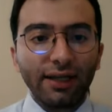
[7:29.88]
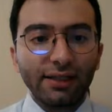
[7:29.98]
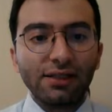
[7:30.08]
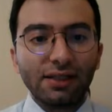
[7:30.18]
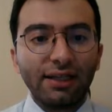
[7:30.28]

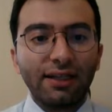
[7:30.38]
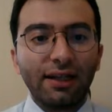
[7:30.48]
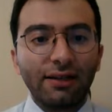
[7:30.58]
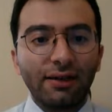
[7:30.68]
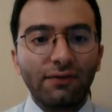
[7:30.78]
say that
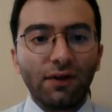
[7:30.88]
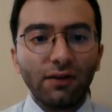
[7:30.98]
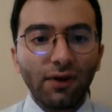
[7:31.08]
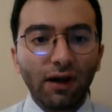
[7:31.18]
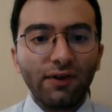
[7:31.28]
what
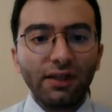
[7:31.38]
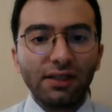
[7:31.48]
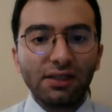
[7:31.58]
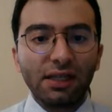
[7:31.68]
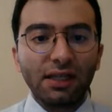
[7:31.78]
we are
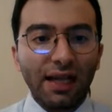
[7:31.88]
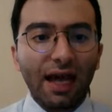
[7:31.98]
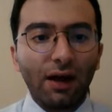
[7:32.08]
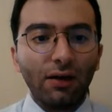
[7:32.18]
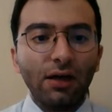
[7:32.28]
witnessing
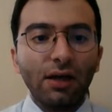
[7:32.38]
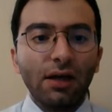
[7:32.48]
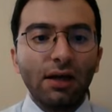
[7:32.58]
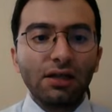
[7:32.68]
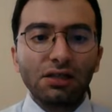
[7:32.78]
now
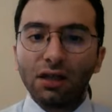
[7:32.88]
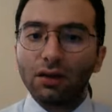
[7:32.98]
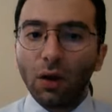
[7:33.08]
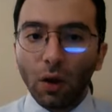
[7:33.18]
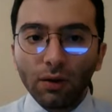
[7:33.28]
is not
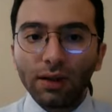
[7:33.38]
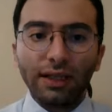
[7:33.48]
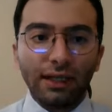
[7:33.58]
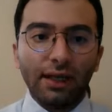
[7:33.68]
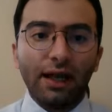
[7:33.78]

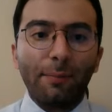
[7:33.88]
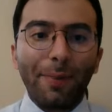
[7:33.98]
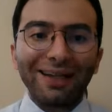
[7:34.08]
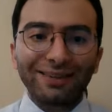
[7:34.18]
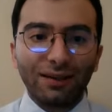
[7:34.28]
only a
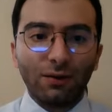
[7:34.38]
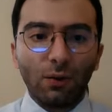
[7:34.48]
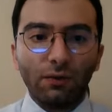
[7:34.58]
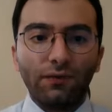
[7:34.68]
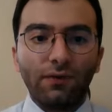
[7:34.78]
battle of
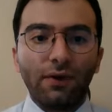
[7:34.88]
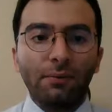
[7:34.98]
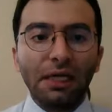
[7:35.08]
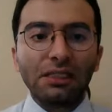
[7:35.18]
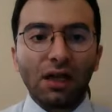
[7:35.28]

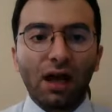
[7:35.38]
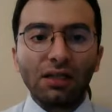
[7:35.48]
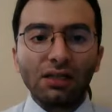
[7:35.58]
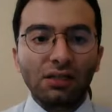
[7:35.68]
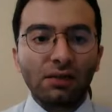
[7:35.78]
missiles,
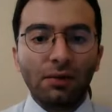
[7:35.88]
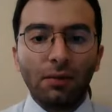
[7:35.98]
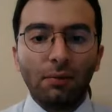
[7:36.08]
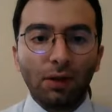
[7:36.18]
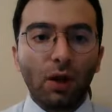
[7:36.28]

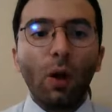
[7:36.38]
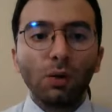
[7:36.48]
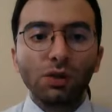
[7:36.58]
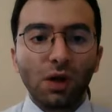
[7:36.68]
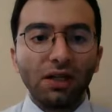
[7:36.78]
but
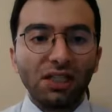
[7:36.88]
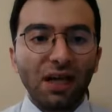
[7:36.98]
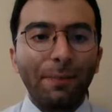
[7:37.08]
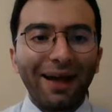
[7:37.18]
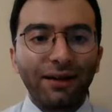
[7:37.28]
also is a
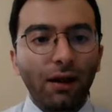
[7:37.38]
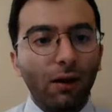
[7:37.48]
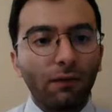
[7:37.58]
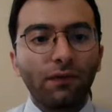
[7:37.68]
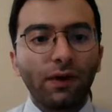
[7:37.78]
battle of
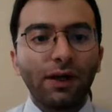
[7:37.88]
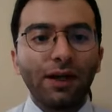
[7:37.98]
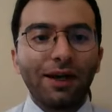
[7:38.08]
a uh,